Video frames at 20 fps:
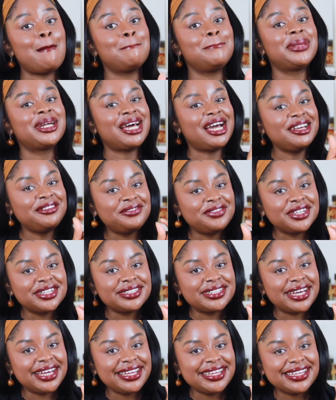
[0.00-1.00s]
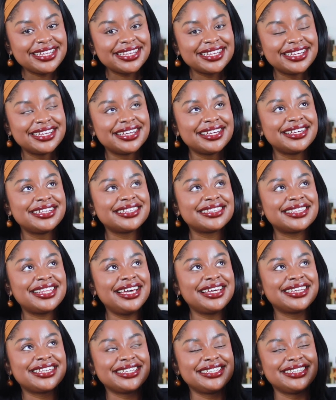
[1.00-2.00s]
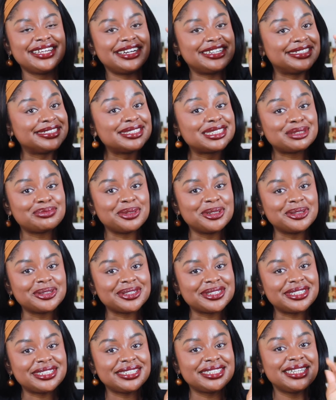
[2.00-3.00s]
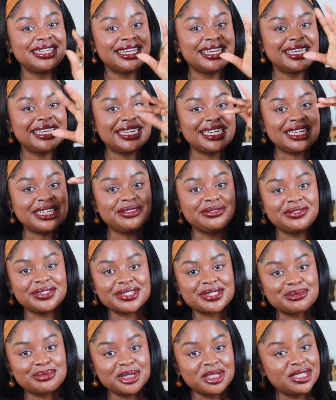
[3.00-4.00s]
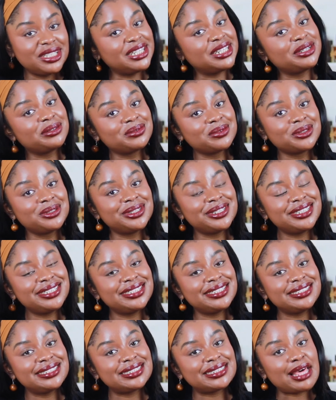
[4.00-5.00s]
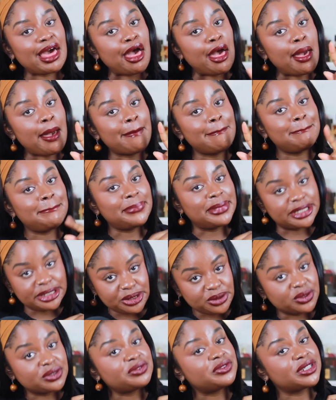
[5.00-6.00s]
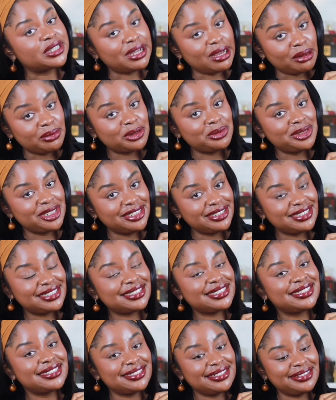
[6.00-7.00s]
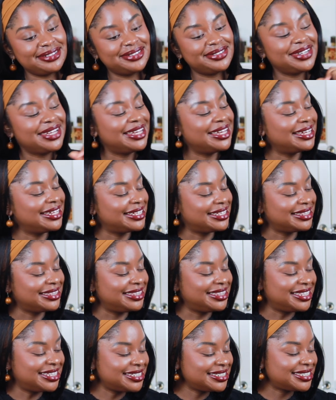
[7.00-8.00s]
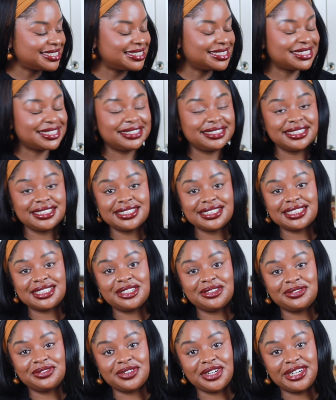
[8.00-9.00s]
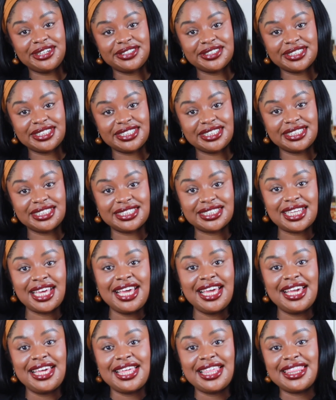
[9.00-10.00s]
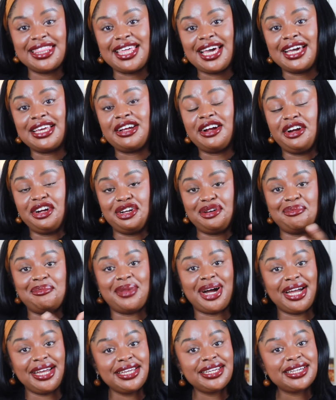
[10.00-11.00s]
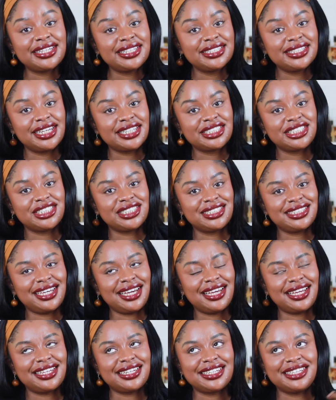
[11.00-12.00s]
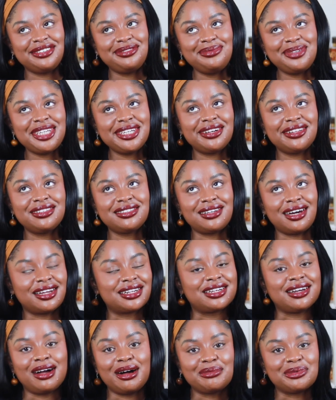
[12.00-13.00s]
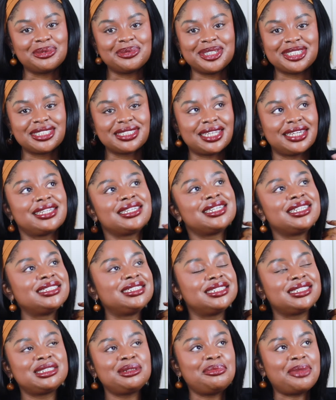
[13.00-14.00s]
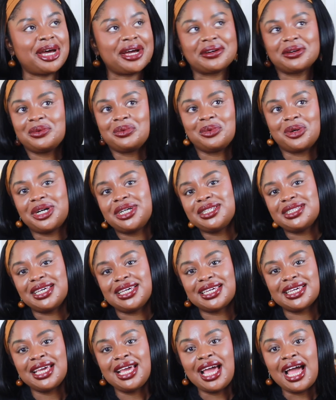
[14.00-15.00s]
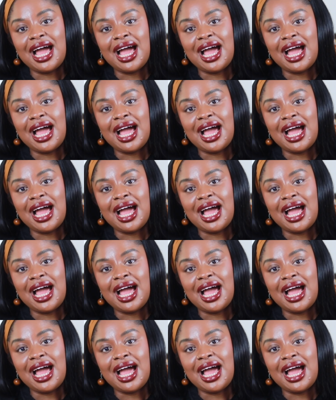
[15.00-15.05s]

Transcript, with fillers: but I feel like like an unspoken, invisible ink rule is, but do it for the compliments. So this is a list of fragrances that are in my collection that give me a lot of compliments. Like, it doesn't matter what, like